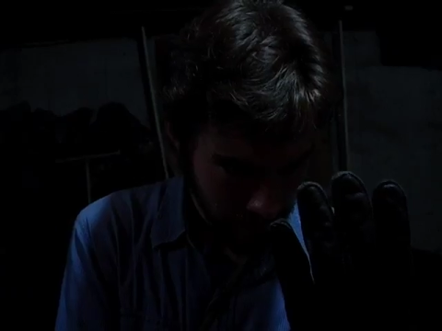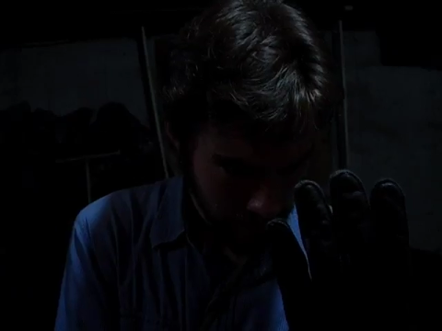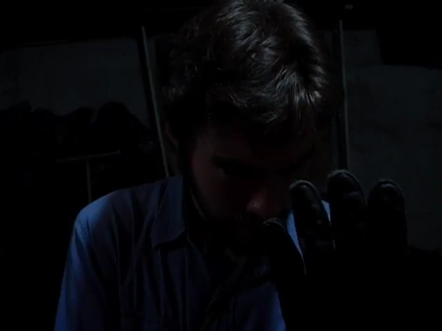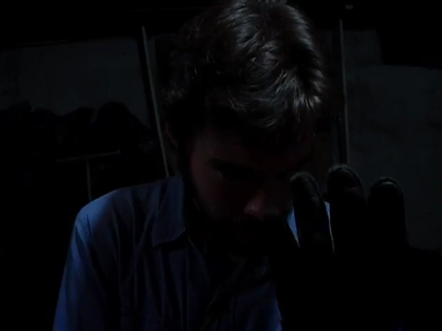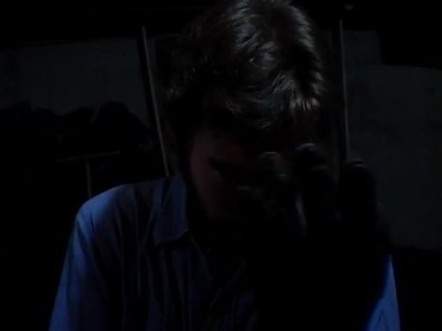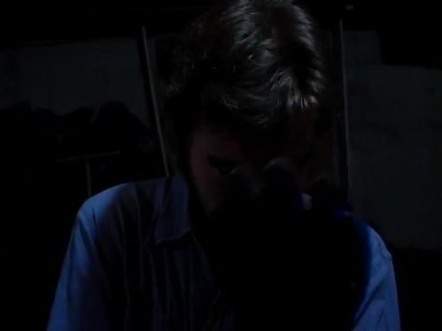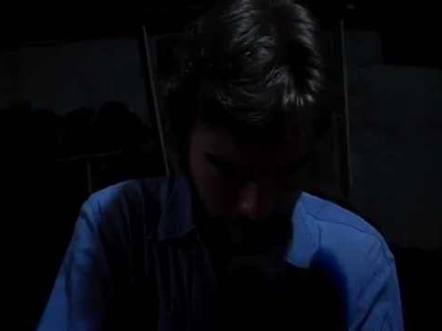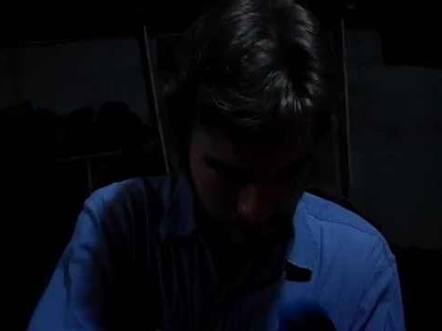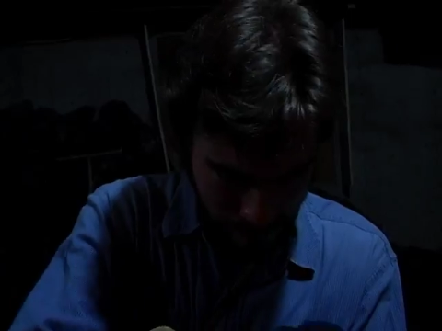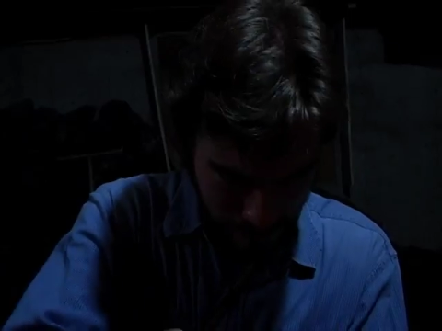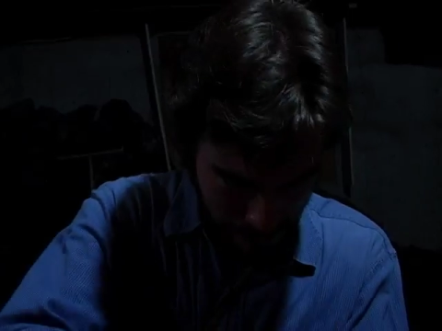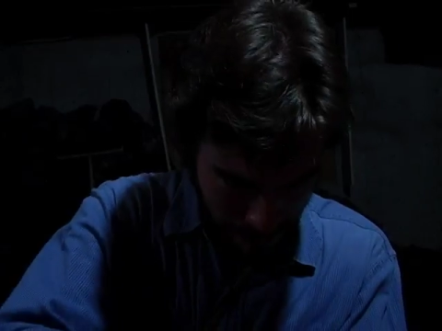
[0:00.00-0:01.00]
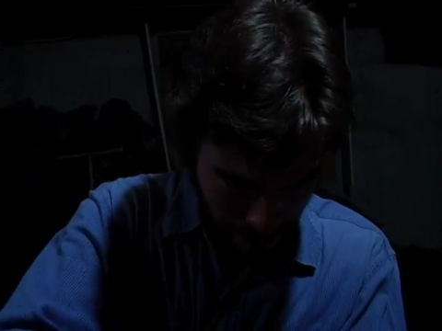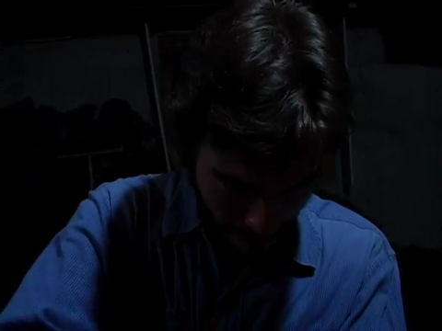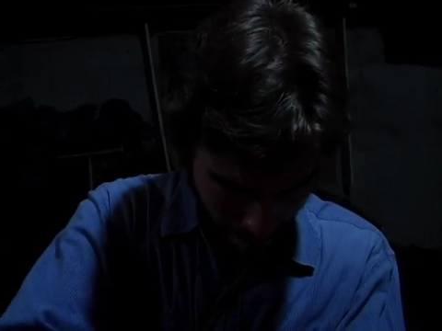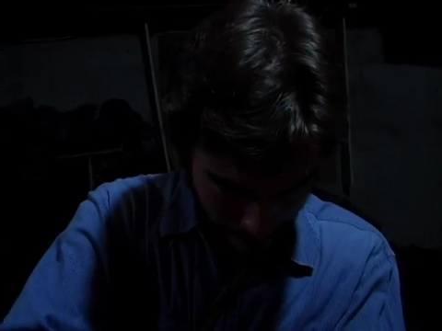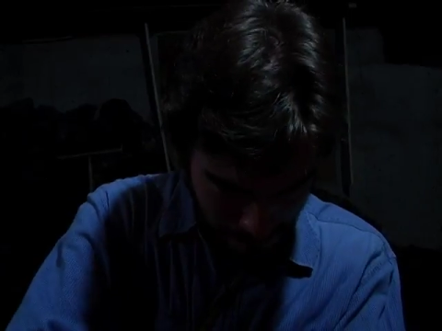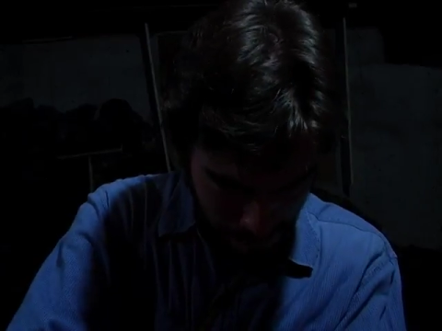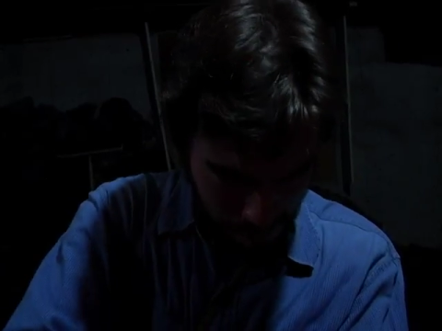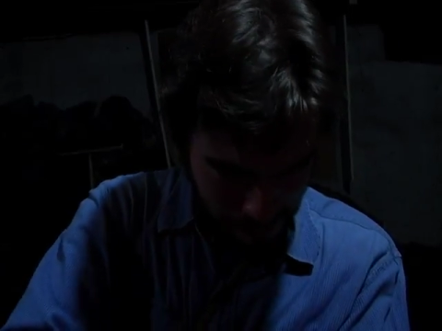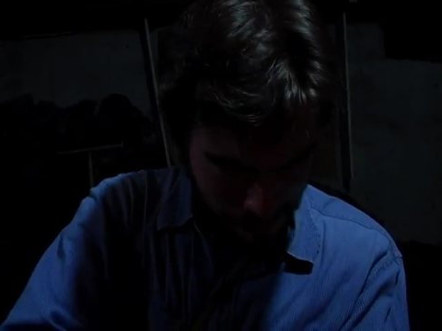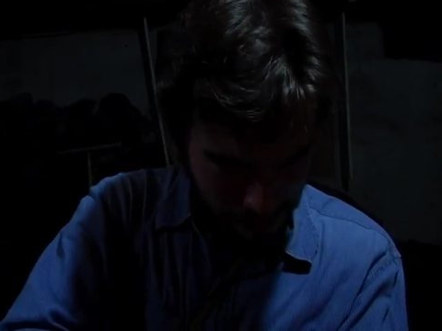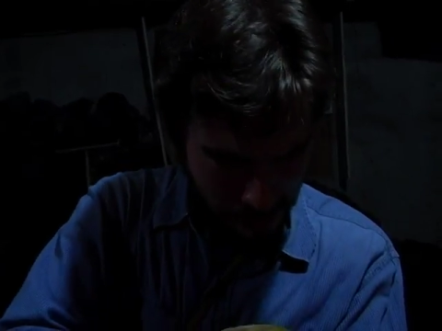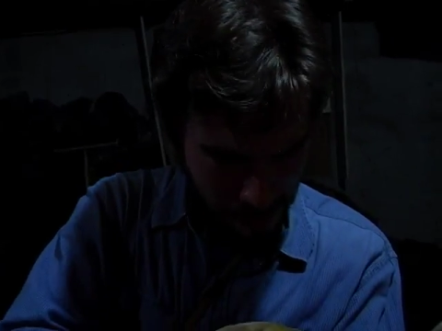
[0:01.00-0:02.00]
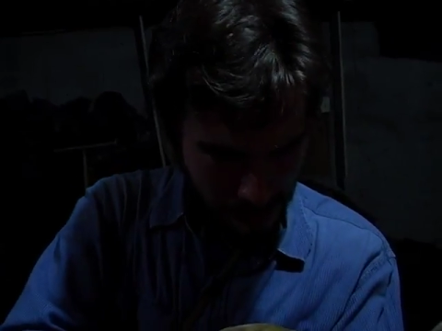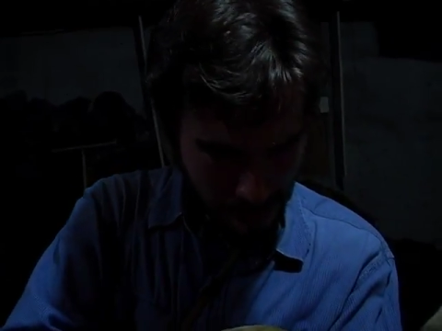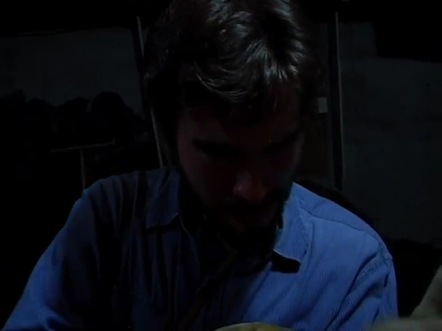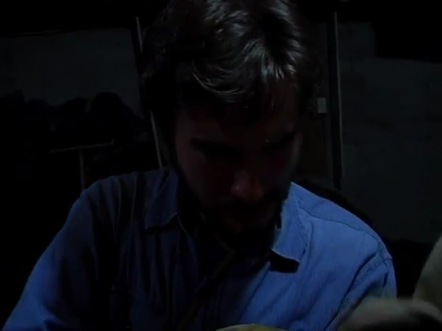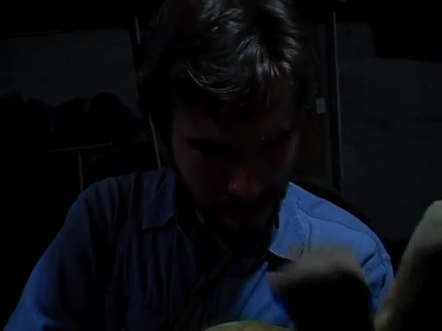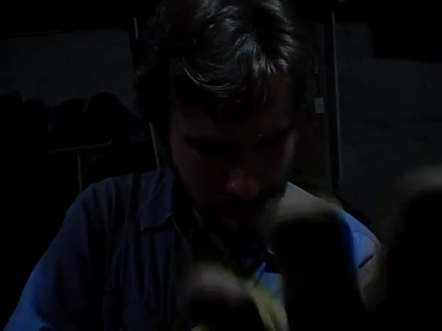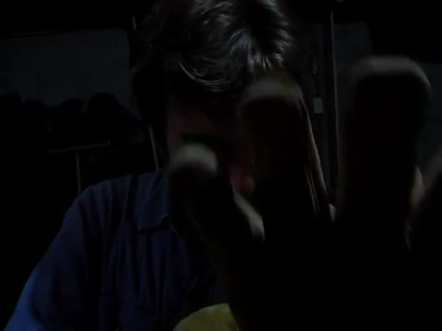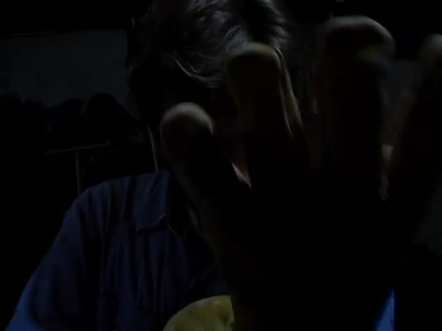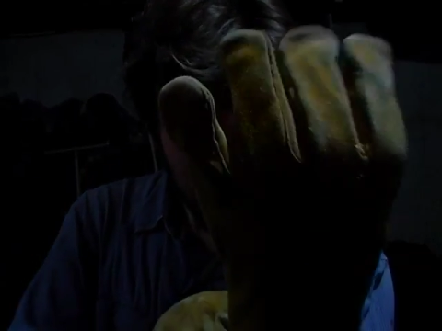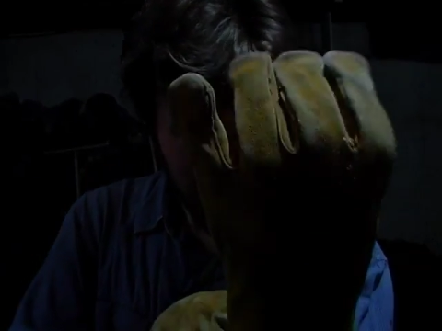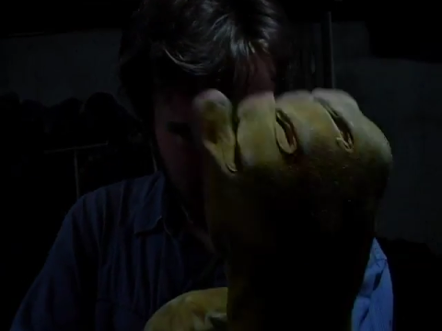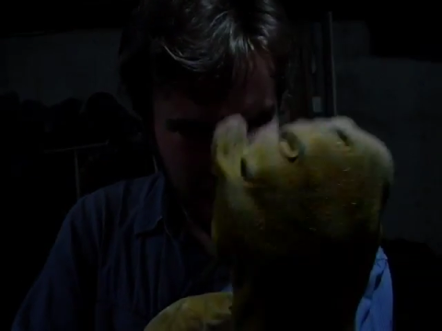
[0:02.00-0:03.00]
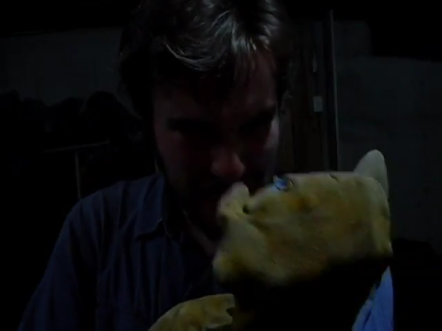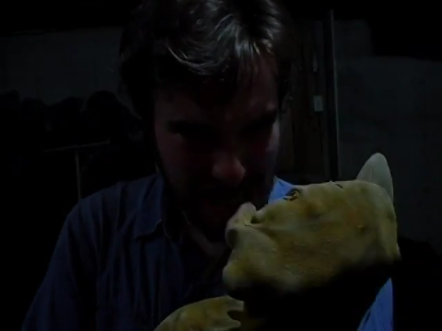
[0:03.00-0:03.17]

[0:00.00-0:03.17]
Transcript: [unreadable: no face in view]